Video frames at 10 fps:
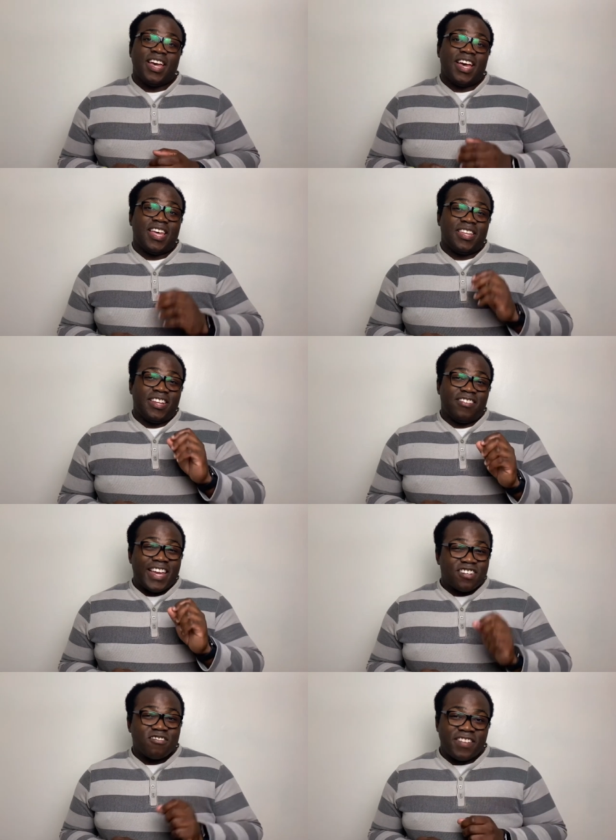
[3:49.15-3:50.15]
And the little
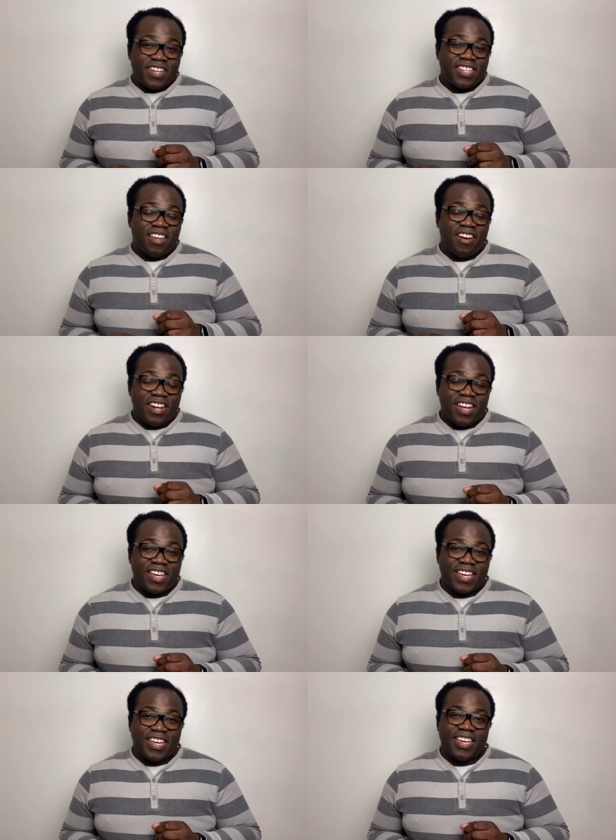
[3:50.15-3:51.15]
extra feature that I
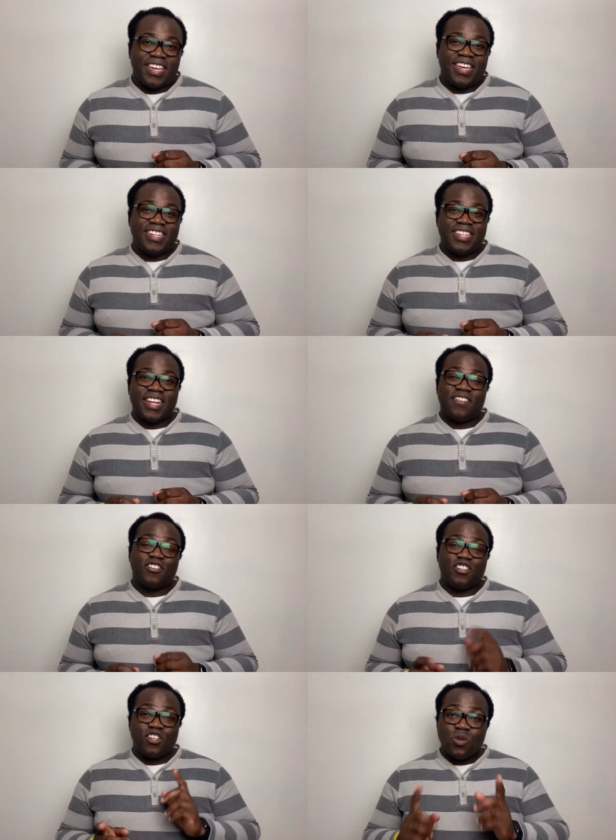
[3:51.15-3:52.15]
like is you can have a
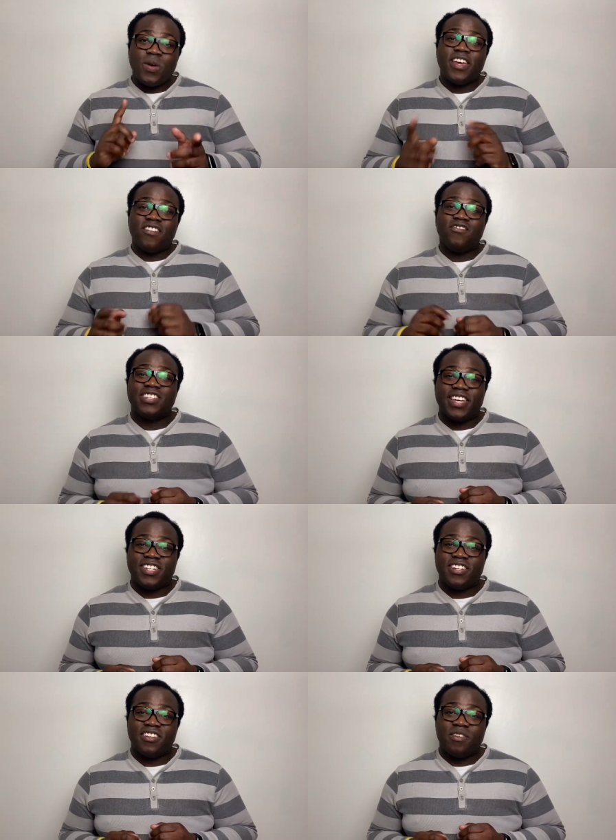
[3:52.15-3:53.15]
two-way conversation